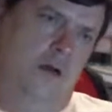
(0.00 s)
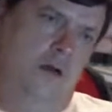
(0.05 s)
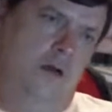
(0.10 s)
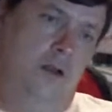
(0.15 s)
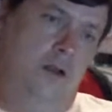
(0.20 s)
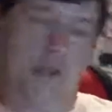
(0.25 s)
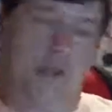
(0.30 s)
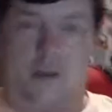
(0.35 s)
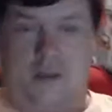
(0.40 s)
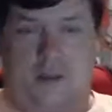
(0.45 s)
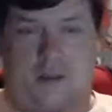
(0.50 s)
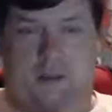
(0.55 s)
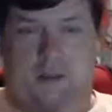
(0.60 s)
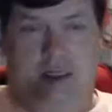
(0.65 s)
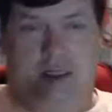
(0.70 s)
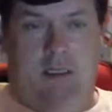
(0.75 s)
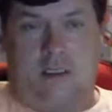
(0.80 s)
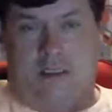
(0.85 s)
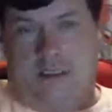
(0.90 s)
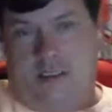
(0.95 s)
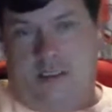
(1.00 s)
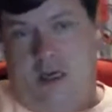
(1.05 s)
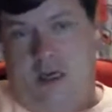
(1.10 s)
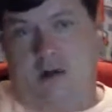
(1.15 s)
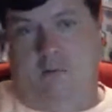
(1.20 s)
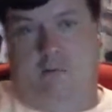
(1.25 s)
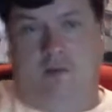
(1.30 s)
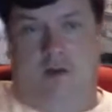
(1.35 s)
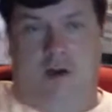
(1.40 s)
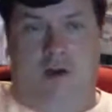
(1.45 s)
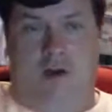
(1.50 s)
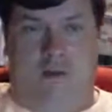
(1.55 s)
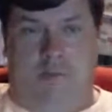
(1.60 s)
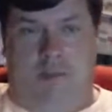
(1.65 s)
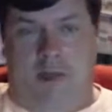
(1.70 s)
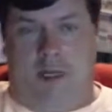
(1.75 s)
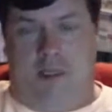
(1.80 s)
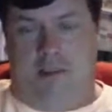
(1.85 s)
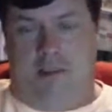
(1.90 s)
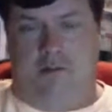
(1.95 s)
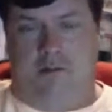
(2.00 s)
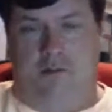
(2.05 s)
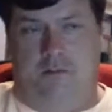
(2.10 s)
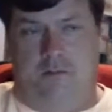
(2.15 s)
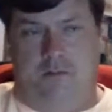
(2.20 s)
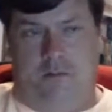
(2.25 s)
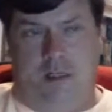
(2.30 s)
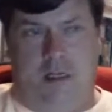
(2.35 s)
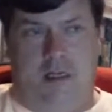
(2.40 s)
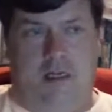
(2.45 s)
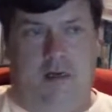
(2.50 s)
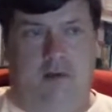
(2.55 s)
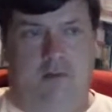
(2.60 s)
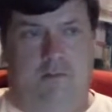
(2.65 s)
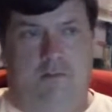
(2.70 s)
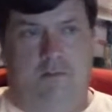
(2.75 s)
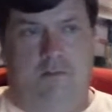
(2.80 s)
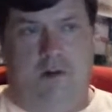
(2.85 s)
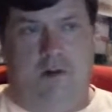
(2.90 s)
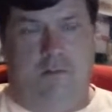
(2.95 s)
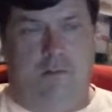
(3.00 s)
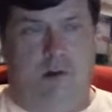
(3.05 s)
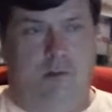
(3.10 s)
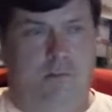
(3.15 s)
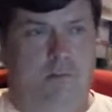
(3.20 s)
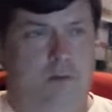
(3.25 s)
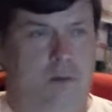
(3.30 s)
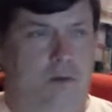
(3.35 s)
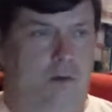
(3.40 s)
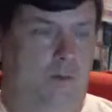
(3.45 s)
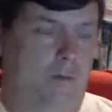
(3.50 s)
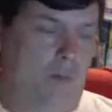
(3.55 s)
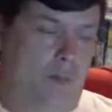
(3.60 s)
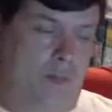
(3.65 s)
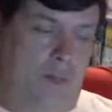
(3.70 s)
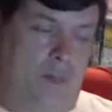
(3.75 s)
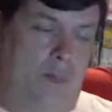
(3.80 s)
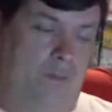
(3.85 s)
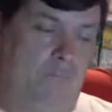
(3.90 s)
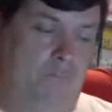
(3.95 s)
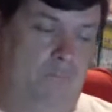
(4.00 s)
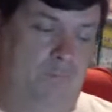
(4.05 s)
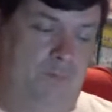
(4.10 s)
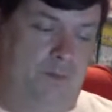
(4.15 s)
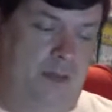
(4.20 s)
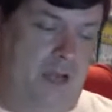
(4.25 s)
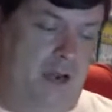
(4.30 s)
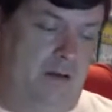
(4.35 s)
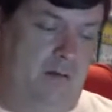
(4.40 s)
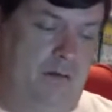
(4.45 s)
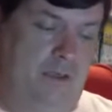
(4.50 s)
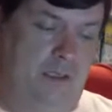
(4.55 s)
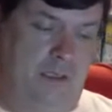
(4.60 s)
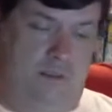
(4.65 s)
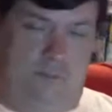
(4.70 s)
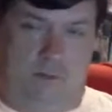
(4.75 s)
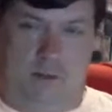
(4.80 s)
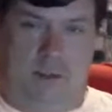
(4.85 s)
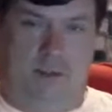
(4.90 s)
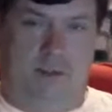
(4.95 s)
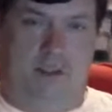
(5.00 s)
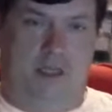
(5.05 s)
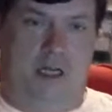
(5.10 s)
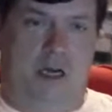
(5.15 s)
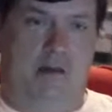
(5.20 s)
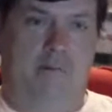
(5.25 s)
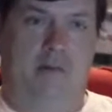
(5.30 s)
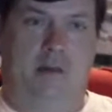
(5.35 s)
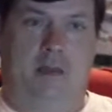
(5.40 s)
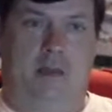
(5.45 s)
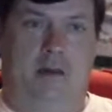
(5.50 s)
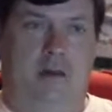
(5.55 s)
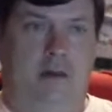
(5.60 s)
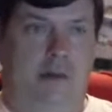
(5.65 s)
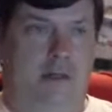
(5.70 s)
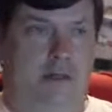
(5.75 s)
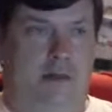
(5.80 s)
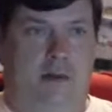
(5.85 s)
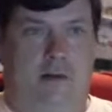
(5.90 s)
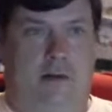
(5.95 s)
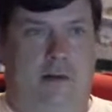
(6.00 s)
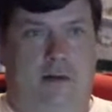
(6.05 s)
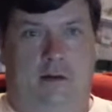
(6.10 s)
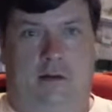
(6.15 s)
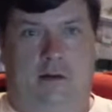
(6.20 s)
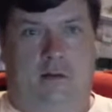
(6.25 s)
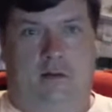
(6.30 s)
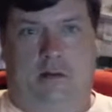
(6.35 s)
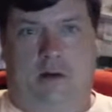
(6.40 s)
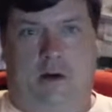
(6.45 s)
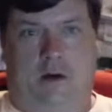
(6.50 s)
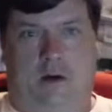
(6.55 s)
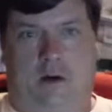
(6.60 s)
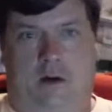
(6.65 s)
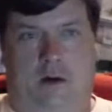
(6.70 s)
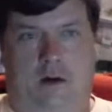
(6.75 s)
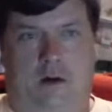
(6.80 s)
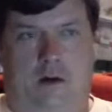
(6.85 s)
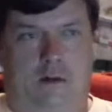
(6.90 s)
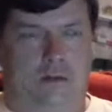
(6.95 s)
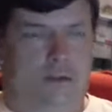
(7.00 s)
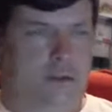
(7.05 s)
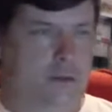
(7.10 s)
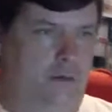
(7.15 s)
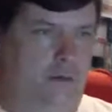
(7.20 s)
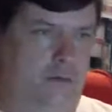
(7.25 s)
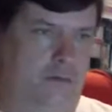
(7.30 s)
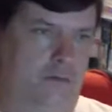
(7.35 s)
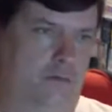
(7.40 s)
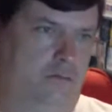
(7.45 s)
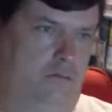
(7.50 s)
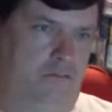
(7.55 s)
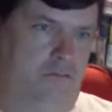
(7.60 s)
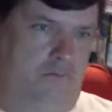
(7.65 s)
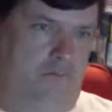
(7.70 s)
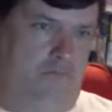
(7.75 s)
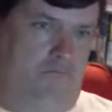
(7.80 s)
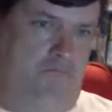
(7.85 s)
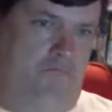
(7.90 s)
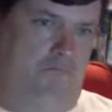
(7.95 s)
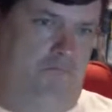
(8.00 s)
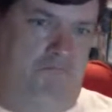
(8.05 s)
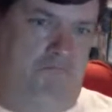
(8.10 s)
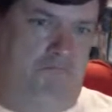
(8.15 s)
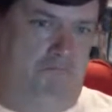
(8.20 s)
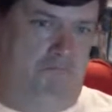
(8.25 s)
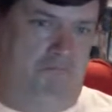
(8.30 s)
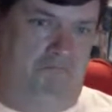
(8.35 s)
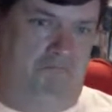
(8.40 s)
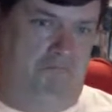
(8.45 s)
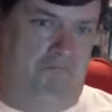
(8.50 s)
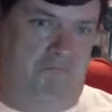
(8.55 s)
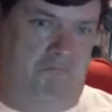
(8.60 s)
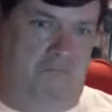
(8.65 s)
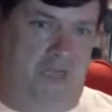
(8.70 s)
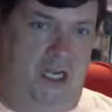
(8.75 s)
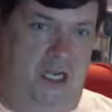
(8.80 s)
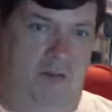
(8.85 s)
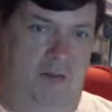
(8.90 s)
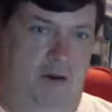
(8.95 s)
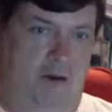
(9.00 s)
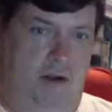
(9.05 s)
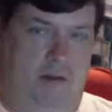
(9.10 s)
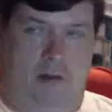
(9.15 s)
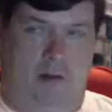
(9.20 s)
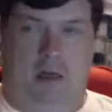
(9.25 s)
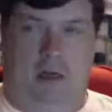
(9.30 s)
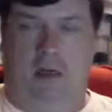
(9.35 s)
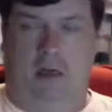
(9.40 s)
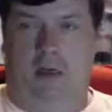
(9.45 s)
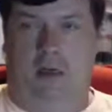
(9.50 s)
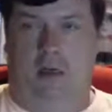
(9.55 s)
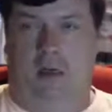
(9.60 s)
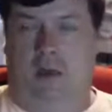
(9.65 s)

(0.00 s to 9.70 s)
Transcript: You see a scuff right on the passenger rear bumper. That is where she got me, and it didn't hurt the car at all, so I ain't worried about it.